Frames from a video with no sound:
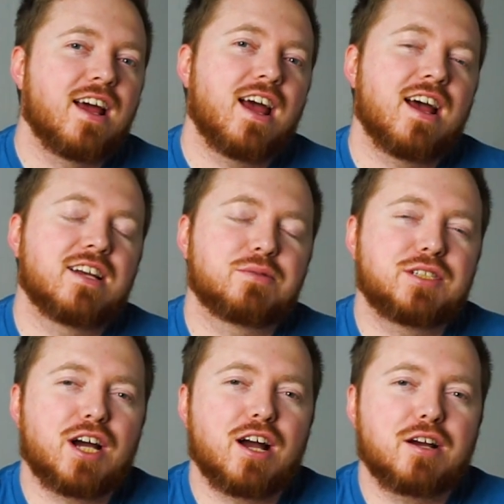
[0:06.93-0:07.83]
as we
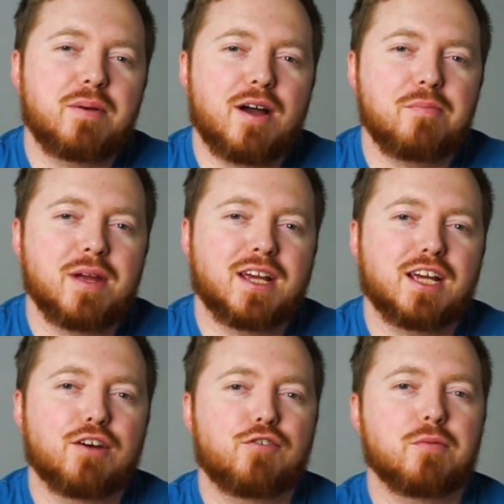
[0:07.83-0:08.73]
talk about
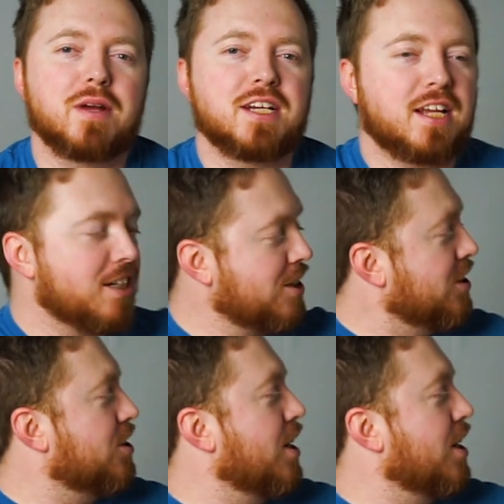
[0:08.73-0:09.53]
making a fermentation